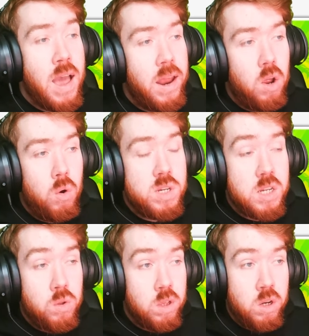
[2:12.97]
and
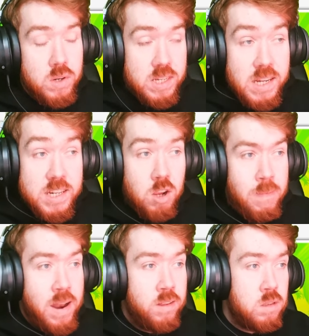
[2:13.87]
also the new seasonal
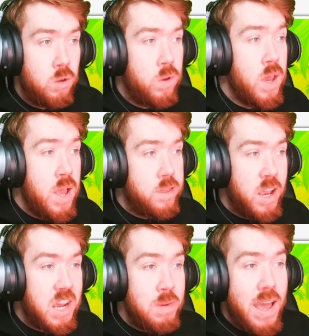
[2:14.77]
banner too,
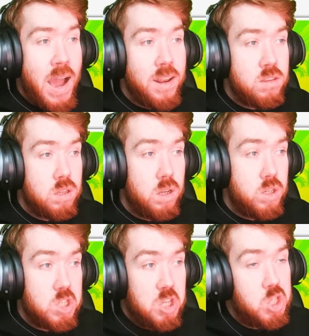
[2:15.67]
they're going to be added to
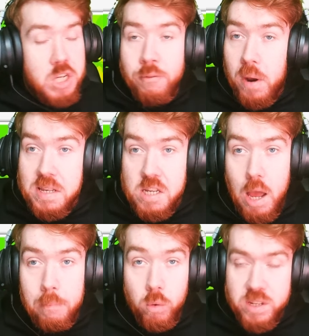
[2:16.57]
just the general SSR pool.